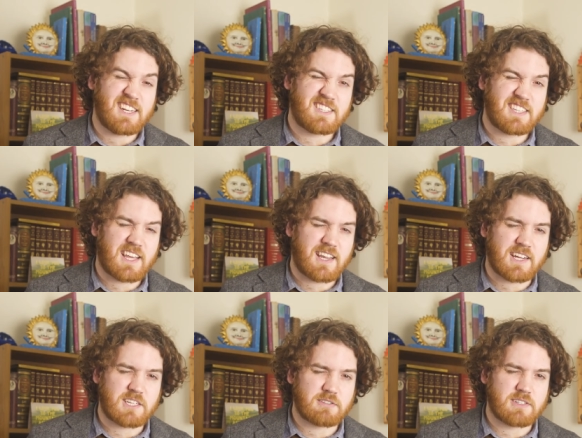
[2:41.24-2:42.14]
inner city
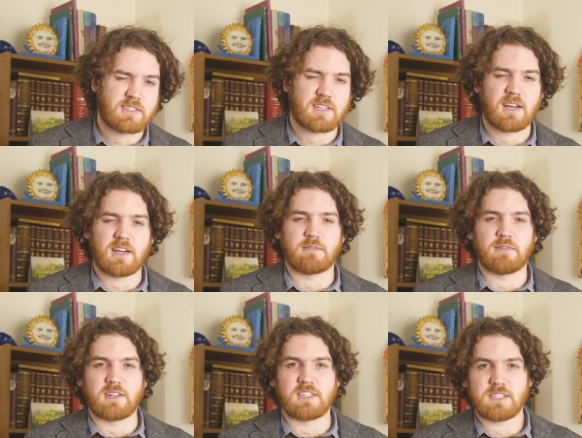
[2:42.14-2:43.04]
electorates are
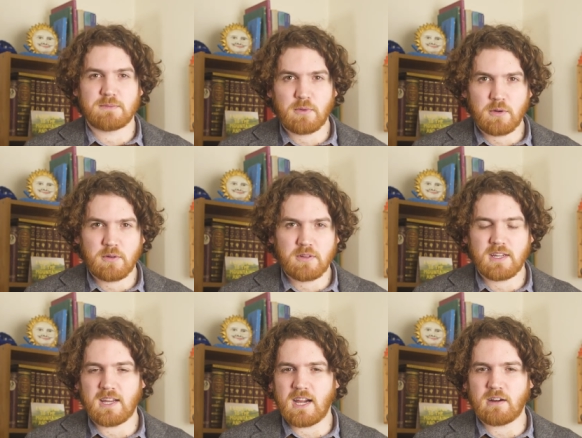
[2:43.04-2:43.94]
really small
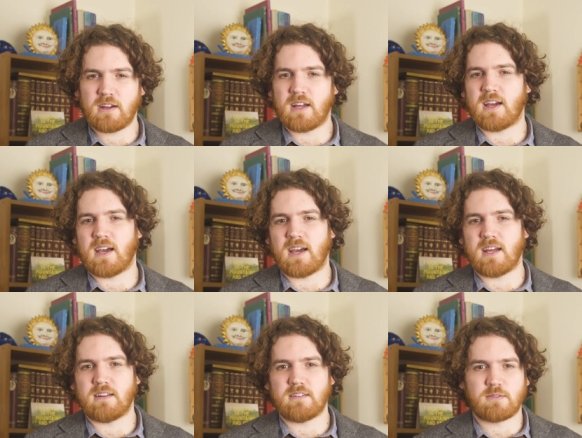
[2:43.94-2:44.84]
in area
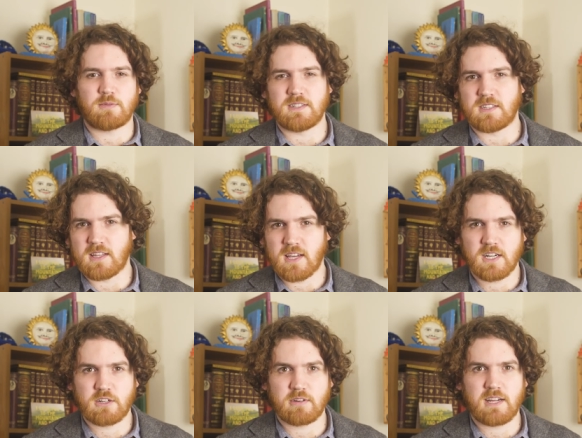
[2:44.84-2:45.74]
and ones in the
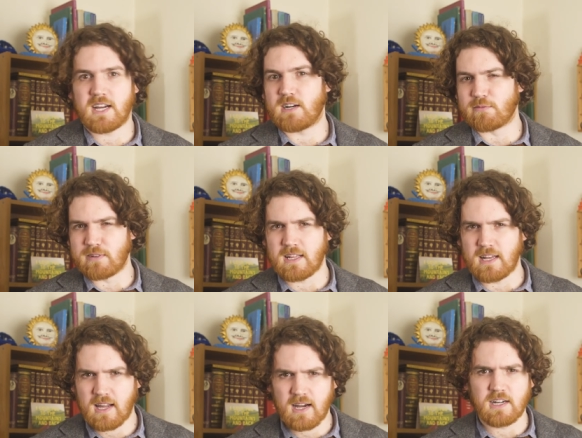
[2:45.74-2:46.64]
country are really
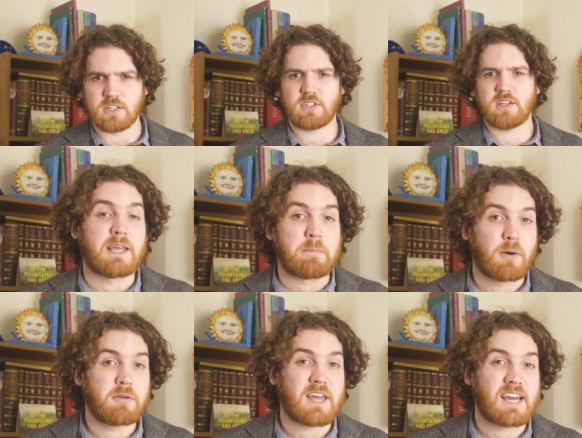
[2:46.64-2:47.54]
large. They
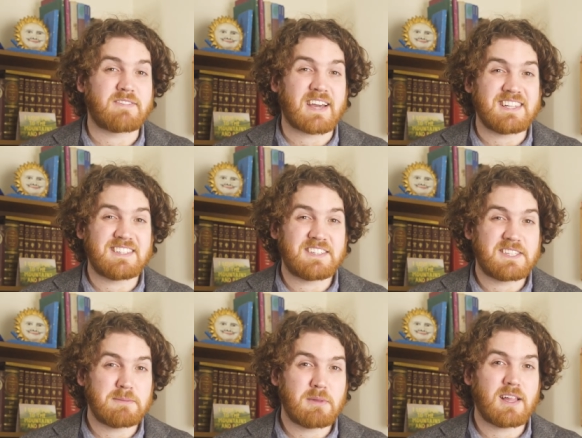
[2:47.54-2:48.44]
both have a
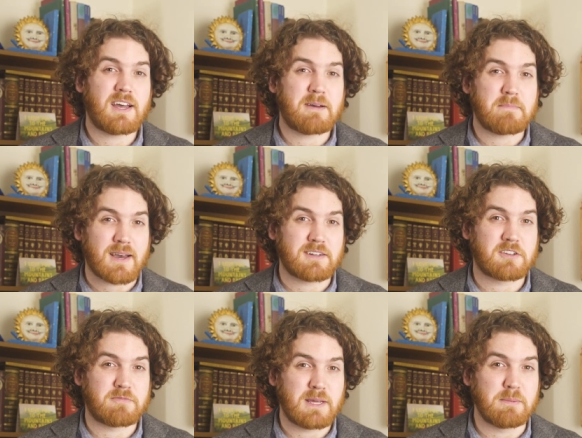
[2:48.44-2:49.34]
similar amount
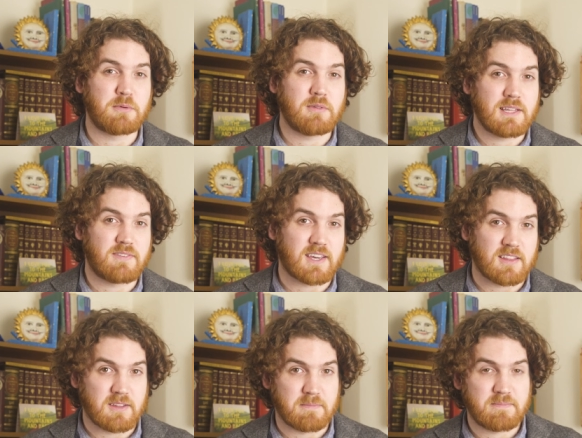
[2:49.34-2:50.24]
of people living
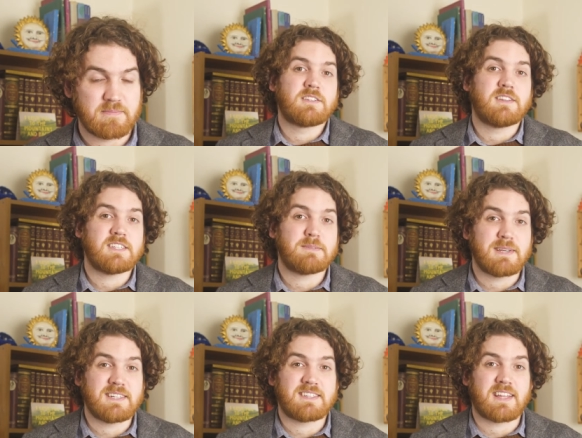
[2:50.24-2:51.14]
in them. So this
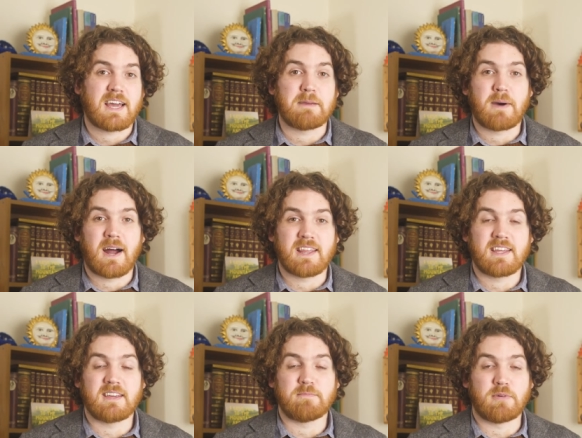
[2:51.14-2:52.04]
means that a party
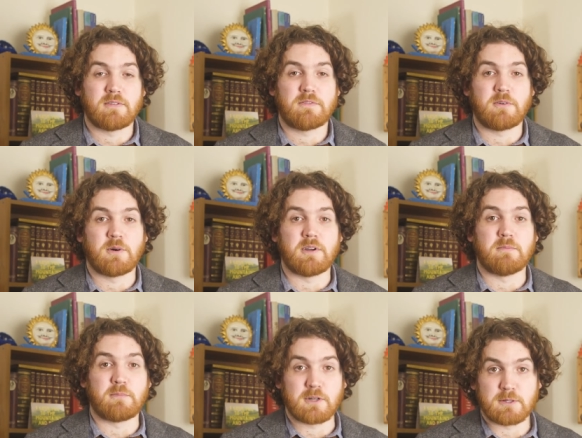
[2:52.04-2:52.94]
can put forward
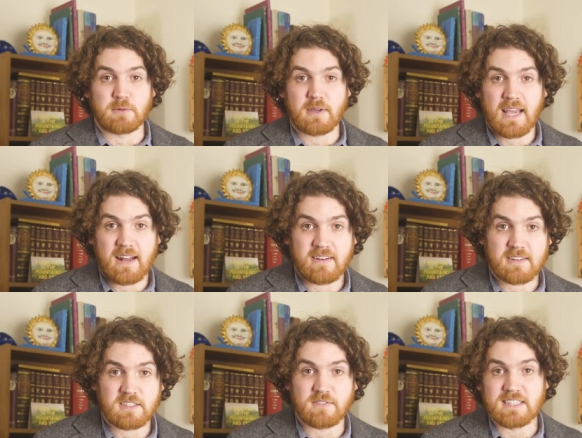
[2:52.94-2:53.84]
multiple
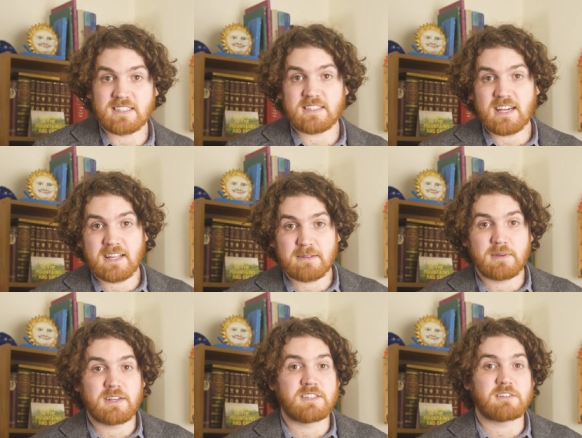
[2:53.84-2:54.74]
candidates for the Senate
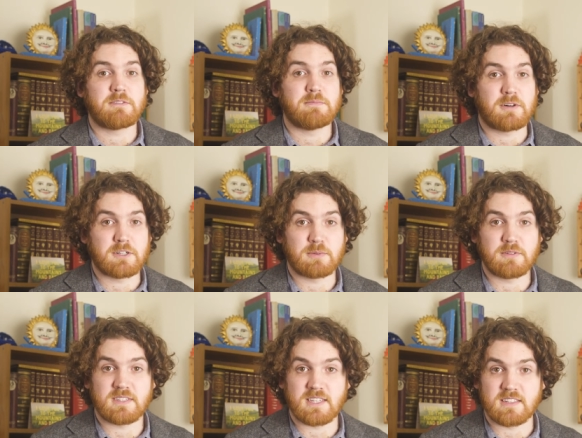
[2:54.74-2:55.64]
because there are multiple
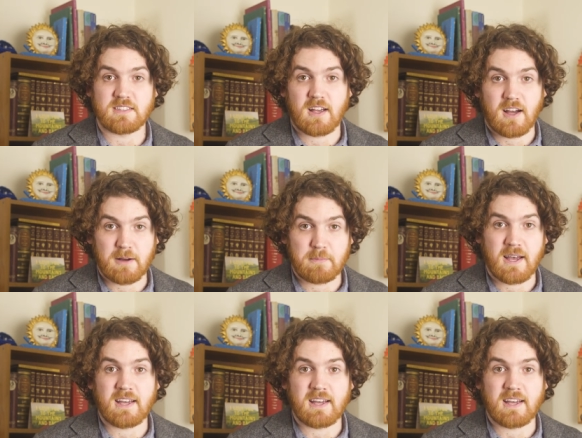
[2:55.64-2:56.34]
seats up